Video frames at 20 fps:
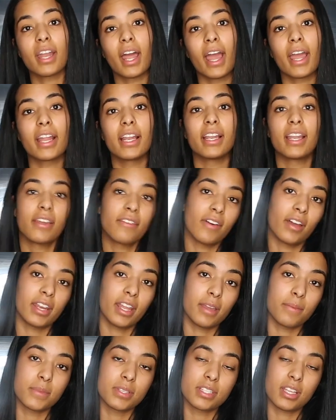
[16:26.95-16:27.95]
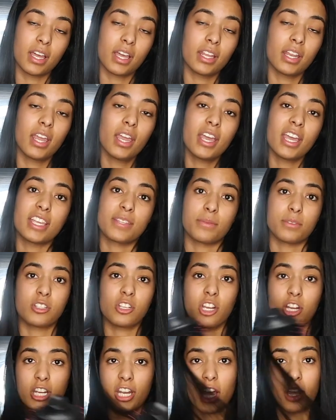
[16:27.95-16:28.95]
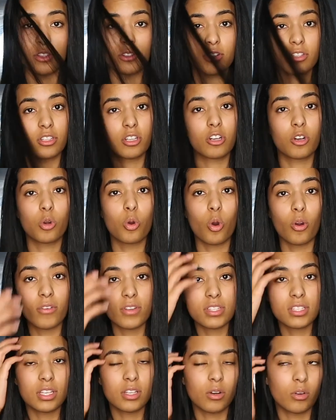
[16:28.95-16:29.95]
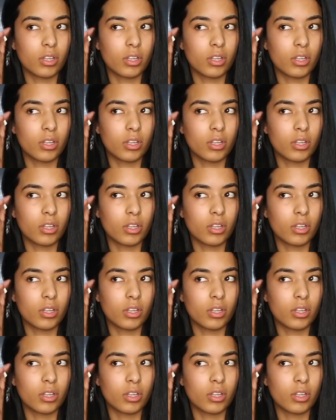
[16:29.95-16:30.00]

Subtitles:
I live on Amazon, especially now during the quarantine.